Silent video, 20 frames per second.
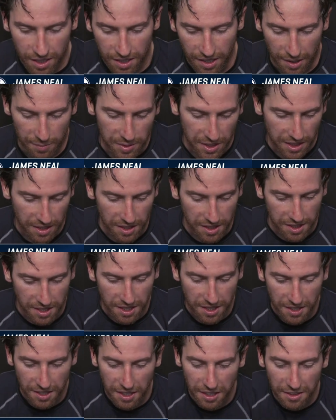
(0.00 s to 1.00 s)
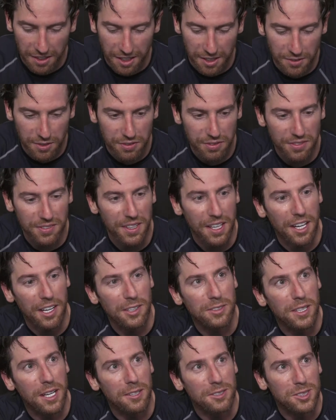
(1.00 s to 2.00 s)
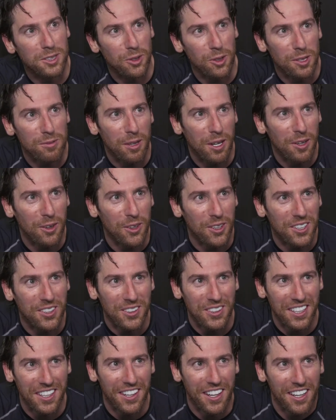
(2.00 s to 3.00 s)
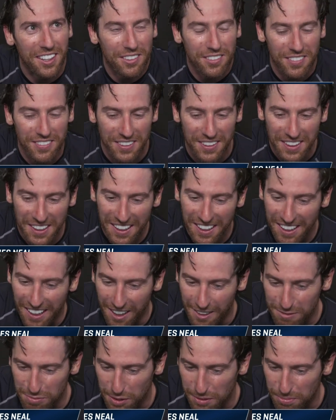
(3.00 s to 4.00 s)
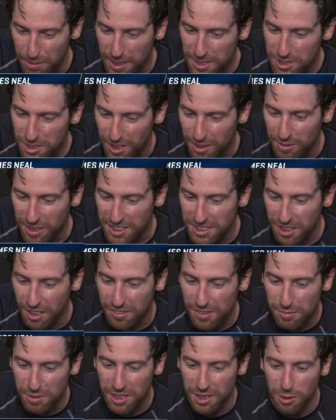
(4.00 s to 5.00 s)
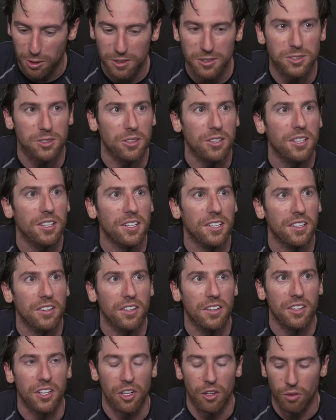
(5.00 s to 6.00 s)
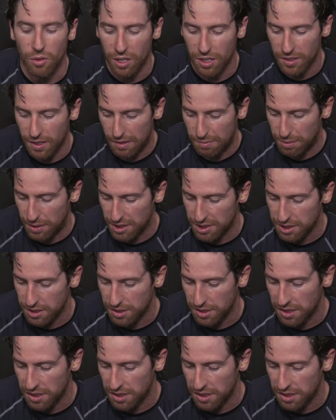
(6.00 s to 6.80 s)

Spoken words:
I mean, like, I've scored my whole career. I've put pressure on myself to be a goal scorer and, you know, wanted that pressure.